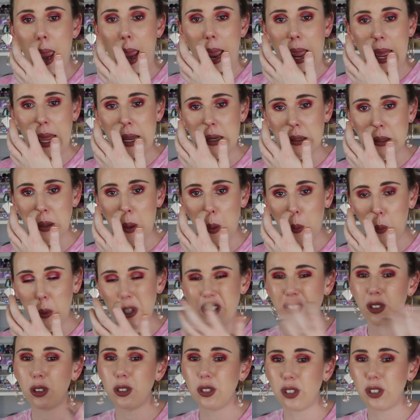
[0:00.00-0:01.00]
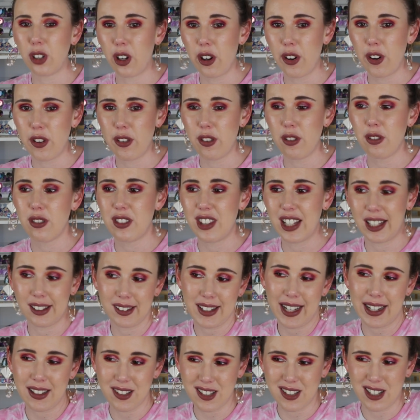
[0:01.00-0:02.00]
And we all know
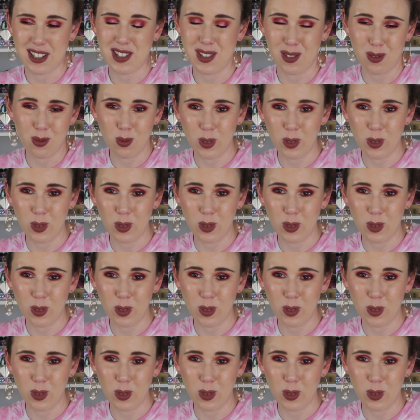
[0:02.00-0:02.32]
that that doesn't